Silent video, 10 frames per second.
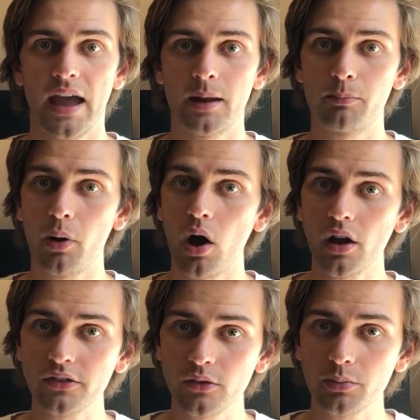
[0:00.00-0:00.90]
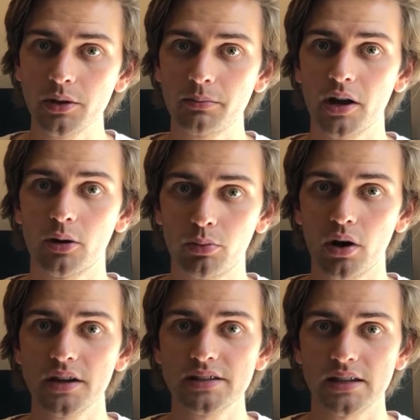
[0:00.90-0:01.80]
and possibly better
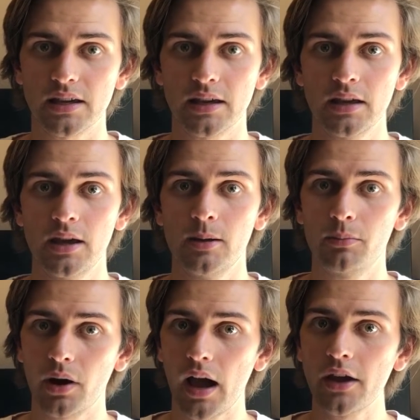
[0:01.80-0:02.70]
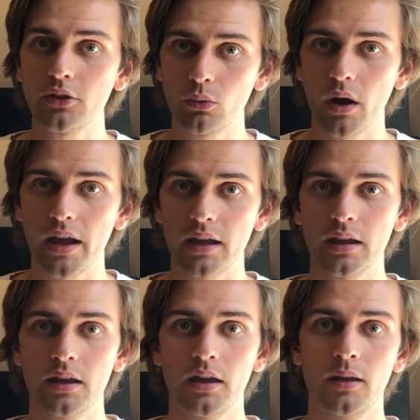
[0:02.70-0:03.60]
pricing, but either way,